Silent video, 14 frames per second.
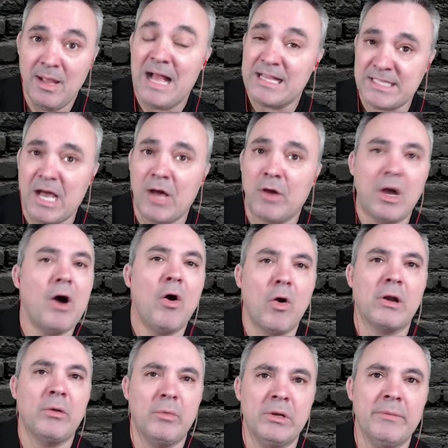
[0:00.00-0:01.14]
That's how
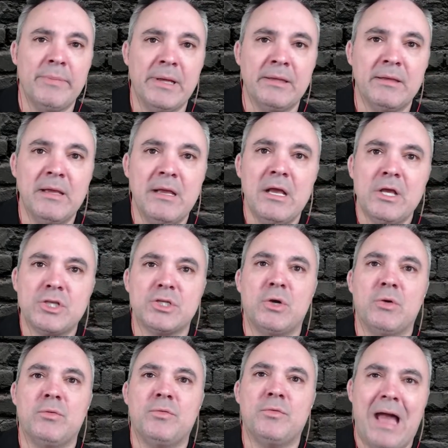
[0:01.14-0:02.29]
hard it would have been.
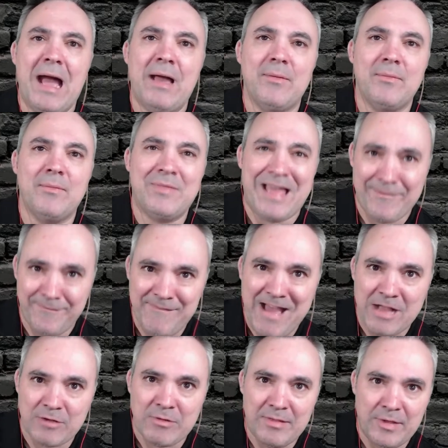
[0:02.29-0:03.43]
So that
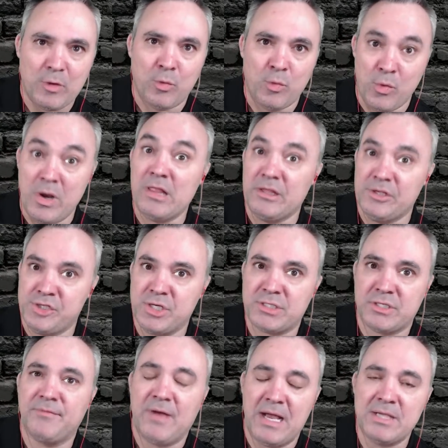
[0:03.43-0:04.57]
fact right there really
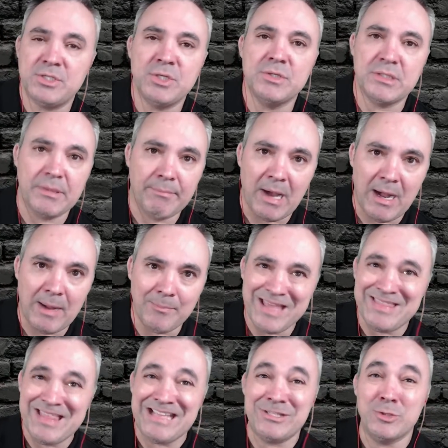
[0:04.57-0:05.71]
justifies using the bomb,
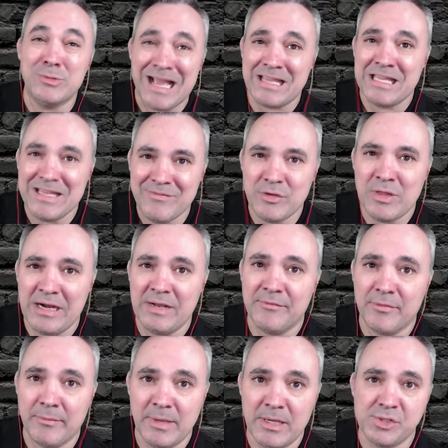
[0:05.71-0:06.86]
and they do not give you that
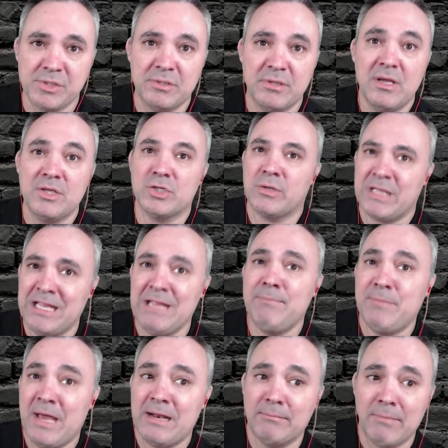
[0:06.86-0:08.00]
information. So keep
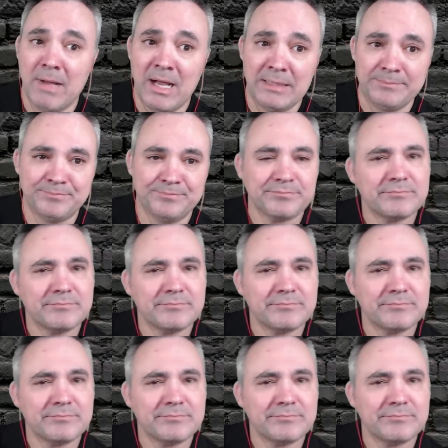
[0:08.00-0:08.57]
that in mind.